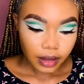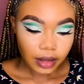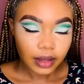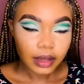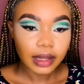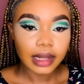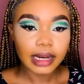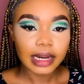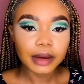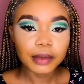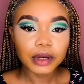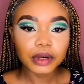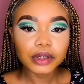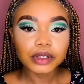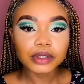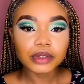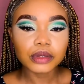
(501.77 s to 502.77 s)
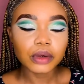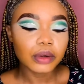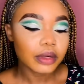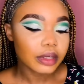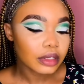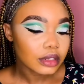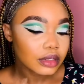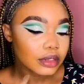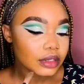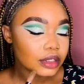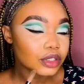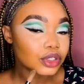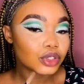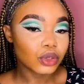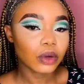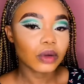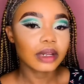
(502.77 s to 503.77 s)
And now we're going to go into the
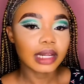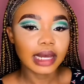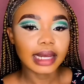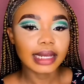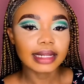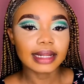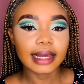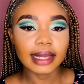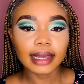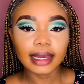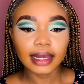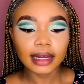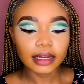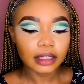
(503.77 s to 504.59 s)
jawline, like